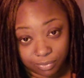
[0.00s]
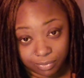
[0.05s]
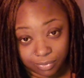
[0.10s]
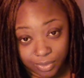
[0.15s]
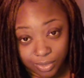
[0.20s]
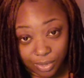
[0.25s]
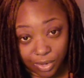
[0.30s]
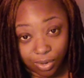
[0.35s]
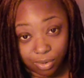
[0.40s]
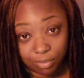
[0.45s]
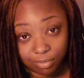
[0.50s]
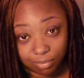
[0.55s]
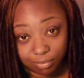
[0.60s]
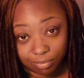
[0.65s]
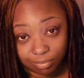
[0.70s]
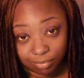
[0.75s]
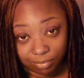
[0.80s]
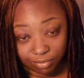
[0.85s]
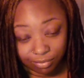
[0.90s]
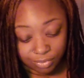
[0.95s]
so
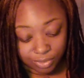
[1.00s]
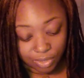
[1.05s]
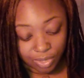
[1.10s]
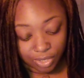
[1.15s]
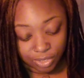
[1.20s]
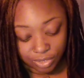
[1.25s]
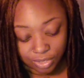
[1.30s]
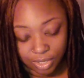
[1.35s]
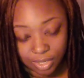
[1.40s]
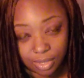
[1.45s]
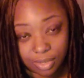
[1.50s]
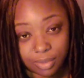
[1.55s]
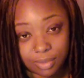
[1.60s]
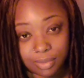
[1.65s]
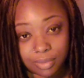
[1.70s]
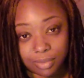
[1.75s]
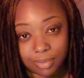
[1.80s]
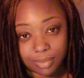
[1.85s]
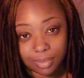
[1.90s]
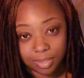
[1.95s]
I share,
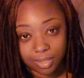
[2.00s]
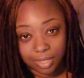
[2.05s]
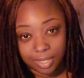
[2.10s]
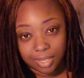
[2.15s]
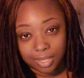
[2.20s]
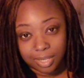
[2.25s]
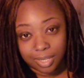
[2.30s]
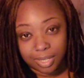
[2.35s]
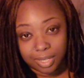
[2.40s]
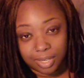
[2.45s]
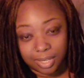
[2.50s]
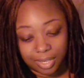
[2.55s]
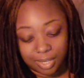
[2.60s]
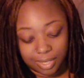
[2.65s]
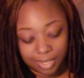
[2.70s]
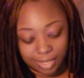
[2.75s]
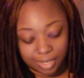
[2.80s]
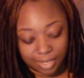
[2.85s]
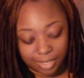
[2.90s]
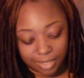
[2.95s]

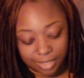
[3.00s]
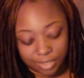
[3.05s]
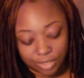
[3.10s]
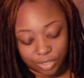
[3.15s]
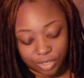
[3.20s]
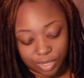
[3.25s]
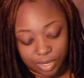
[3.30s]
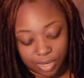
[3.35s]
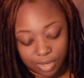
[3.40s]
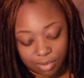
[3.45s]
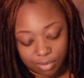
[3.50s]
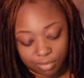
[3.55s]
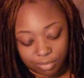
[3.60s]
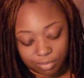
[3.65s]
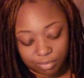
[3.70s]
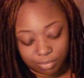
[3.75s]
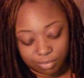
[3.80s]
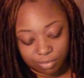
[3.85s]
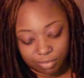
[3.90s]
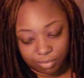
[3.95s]
and I let you know
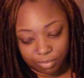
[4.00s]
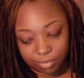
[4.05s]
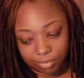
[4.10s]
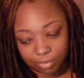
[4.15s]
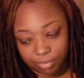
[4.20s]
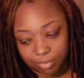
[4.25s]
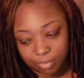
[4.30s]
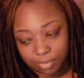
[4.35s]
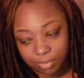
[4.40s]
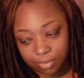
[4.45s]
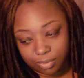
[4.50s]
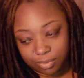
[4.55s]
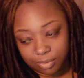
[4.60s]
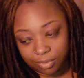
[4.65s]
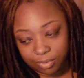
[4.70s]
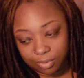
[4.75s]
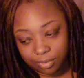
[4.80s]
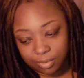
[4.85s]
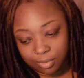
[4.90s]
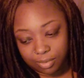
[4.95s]

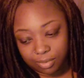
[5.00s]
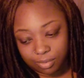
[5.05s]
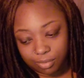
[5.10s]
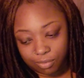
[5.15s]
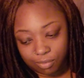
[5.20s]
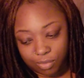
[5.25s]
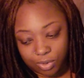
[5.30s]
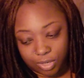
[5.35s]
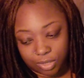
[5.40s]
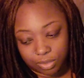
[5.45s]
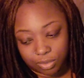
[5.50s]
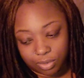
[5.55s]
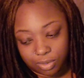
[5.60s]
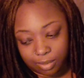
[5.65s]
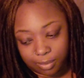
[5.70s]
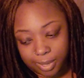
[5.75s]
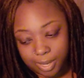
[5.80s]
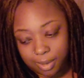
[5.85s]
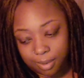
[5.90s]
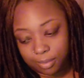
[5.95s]
what it's all
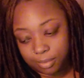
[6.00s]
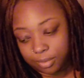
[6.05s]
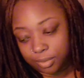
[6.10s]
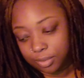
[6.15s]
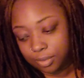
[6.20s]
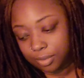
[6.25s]
about.